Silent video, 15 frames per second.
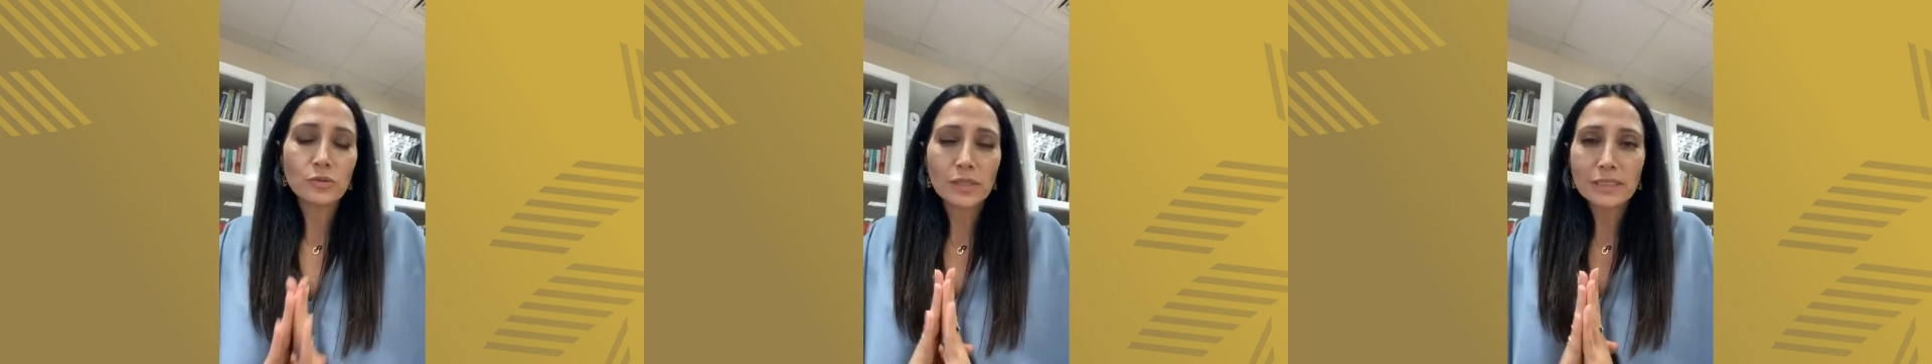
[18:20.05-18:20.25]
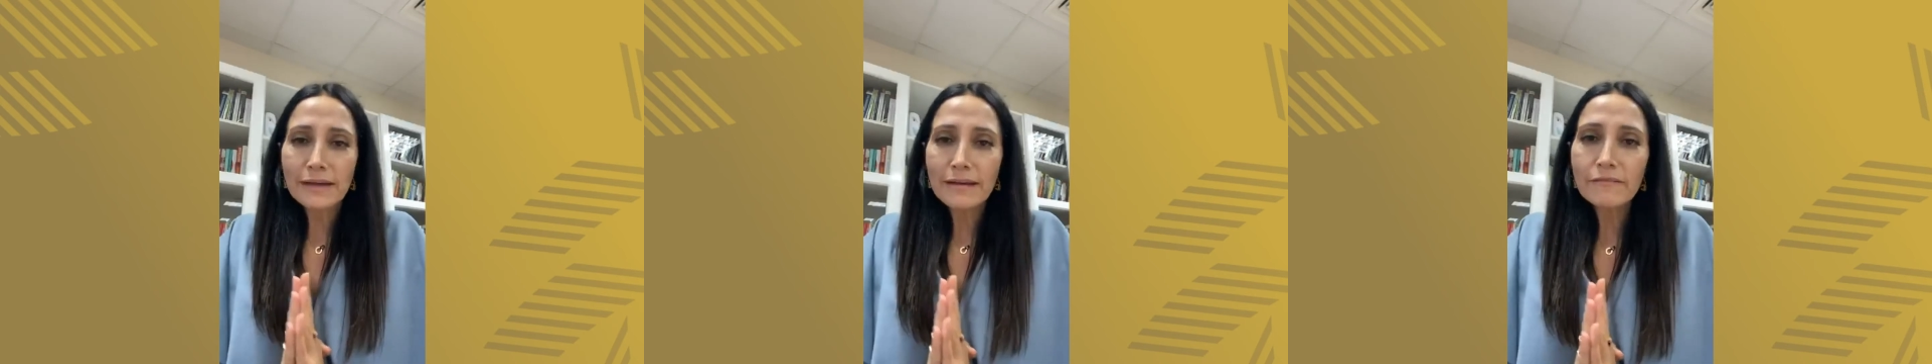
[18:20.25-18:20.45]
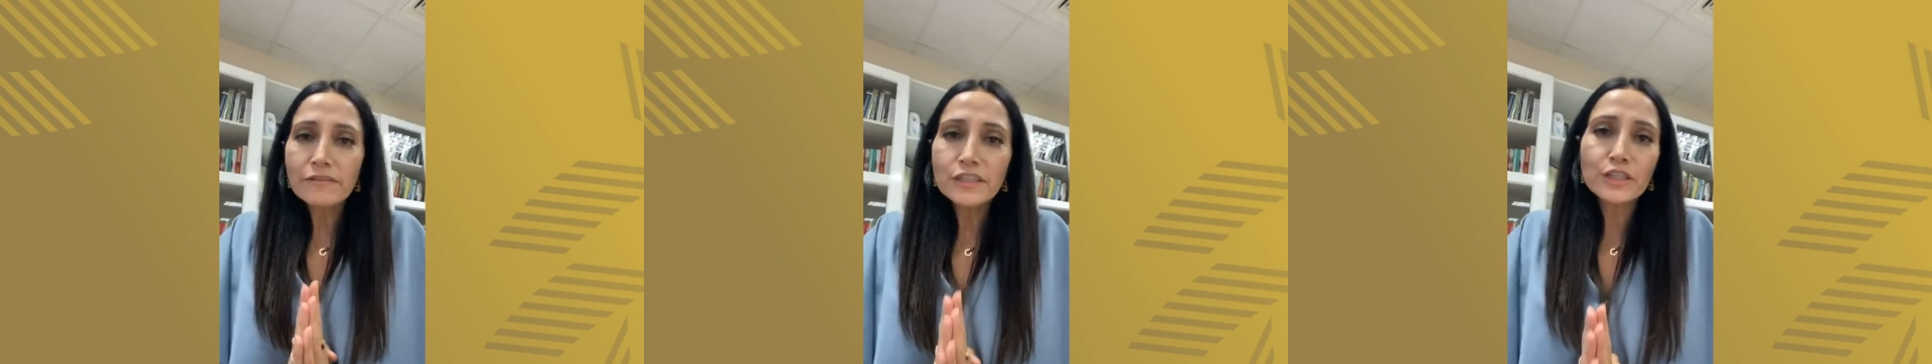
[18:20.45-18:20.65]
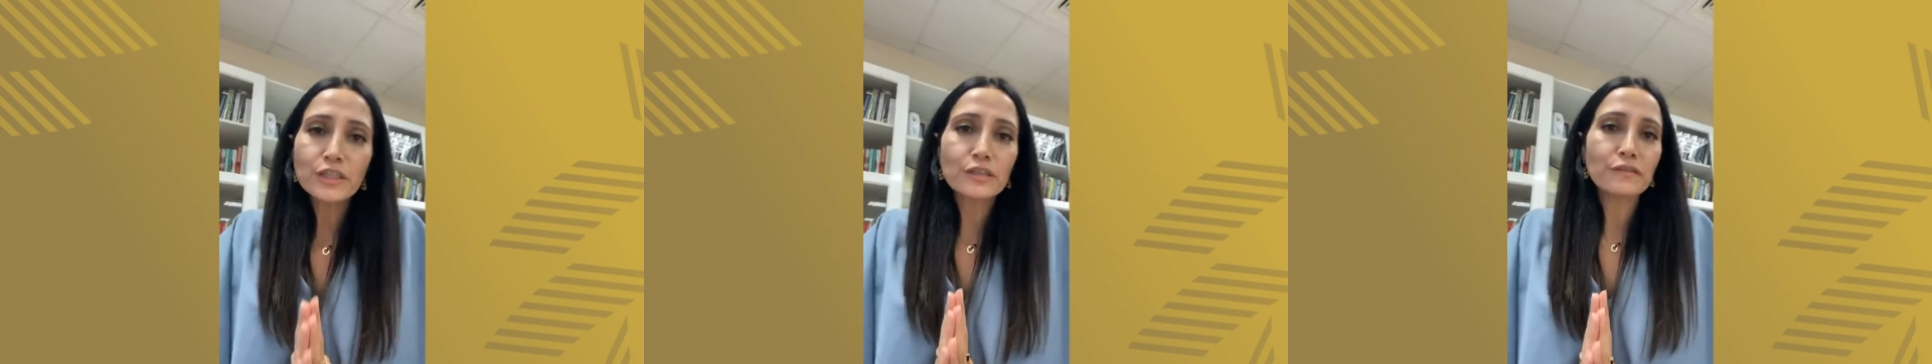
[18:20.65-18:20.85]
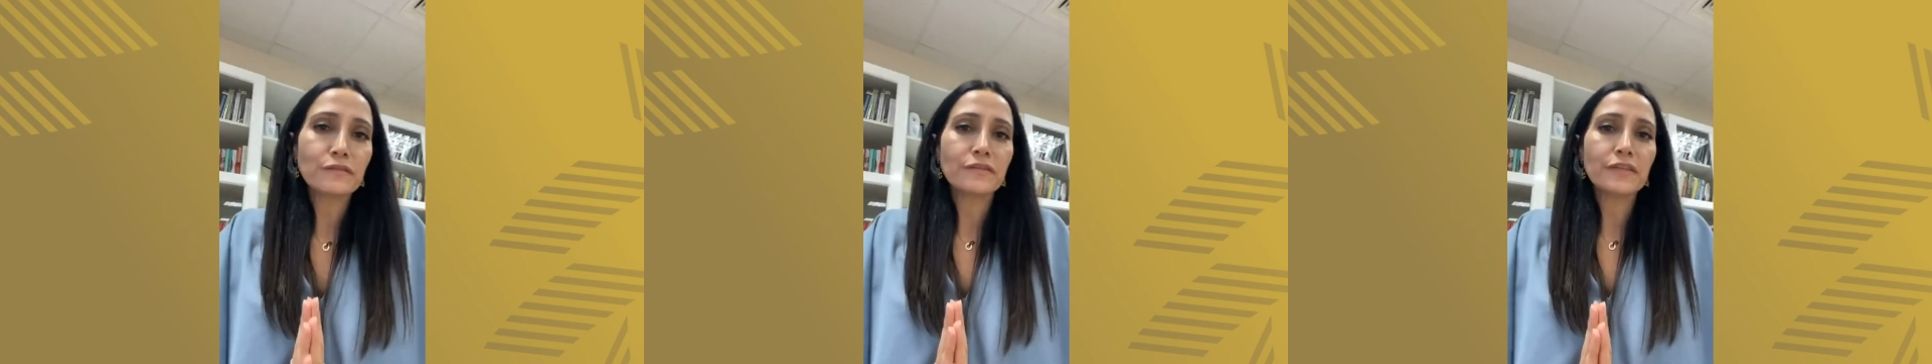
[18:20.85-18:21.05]
whatever
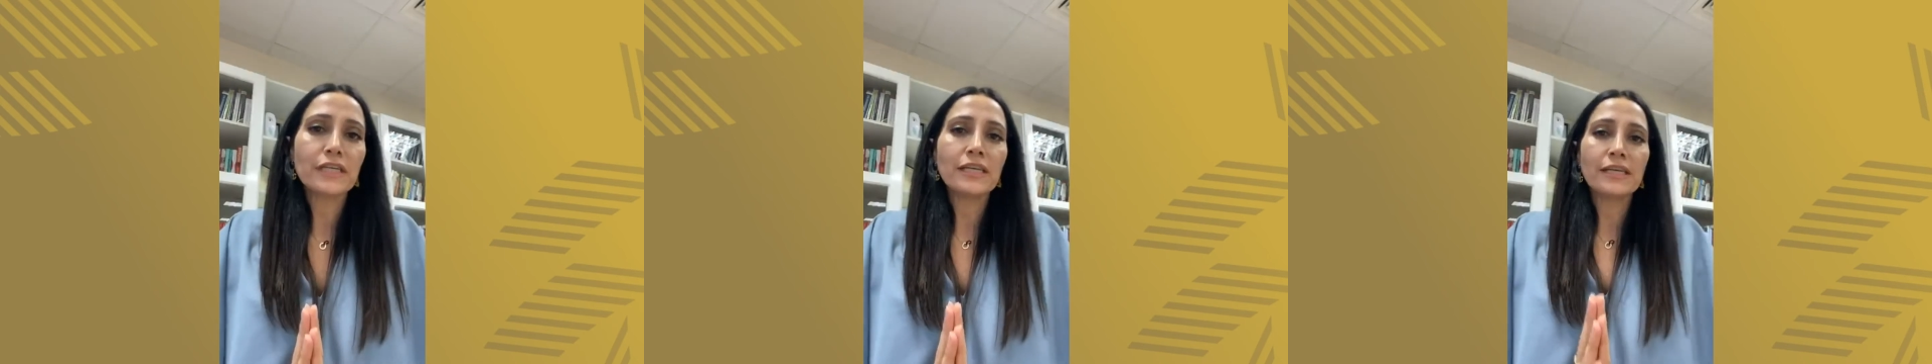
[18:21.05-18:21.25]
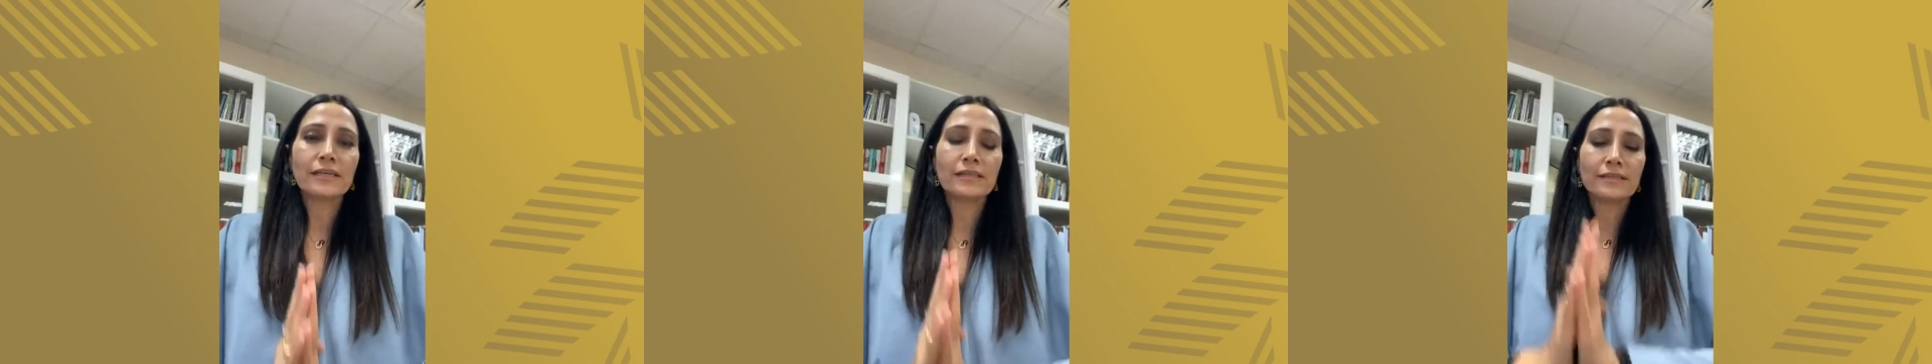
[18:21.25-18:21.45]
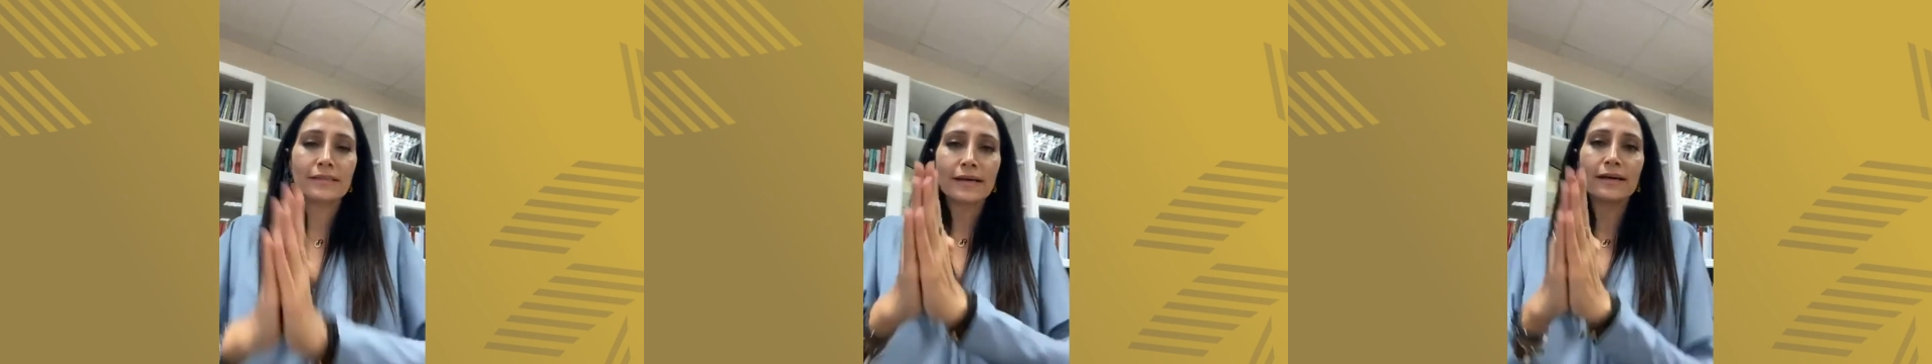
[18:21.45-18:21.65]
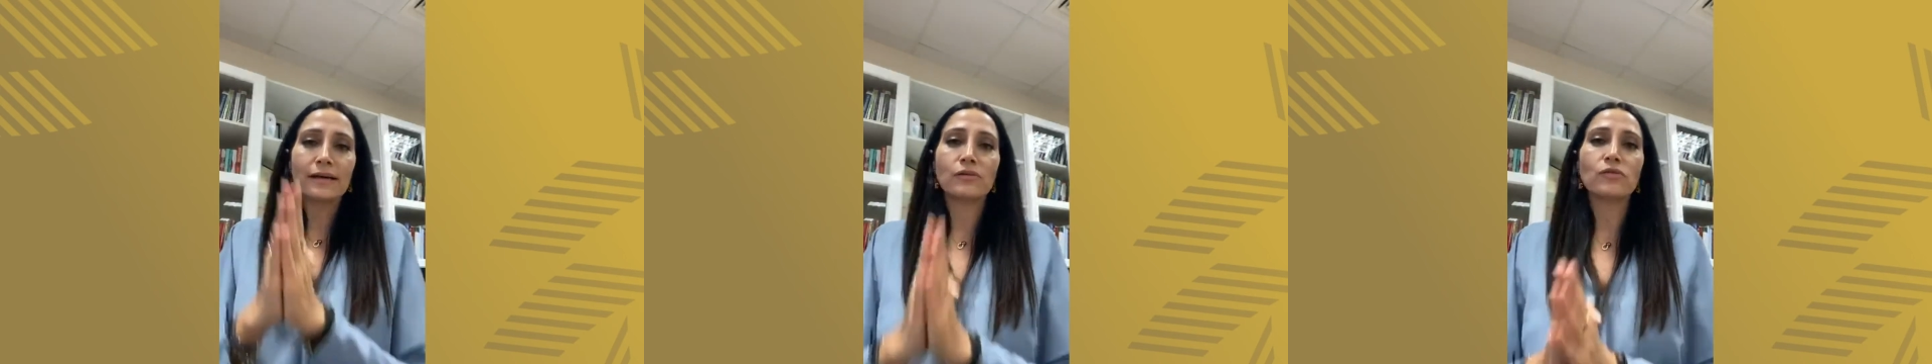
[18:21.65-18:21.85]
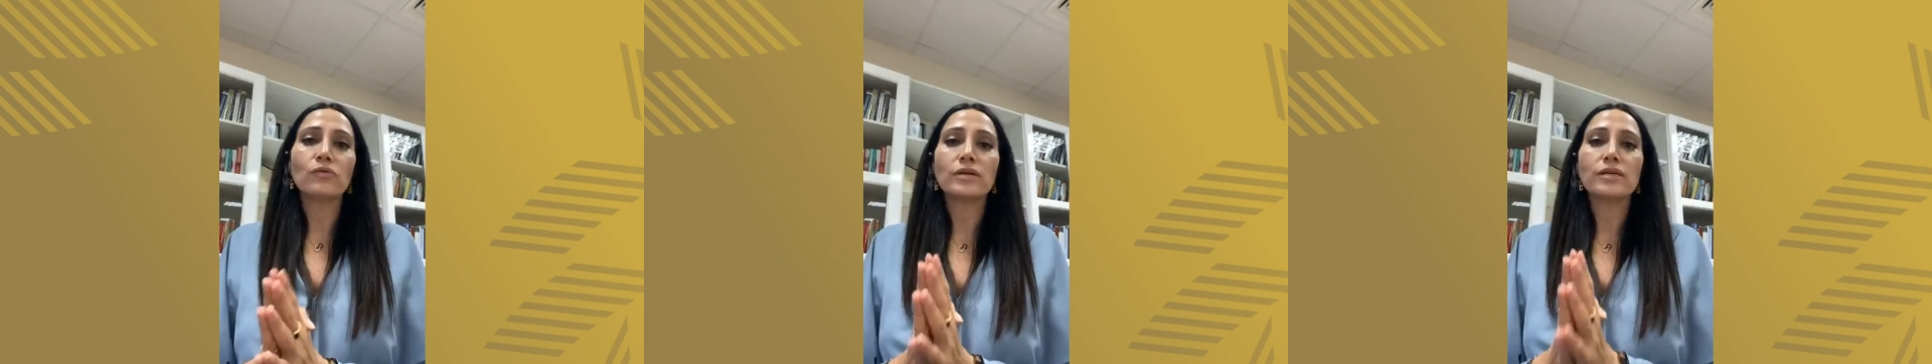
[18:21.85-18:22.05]
you're feeling now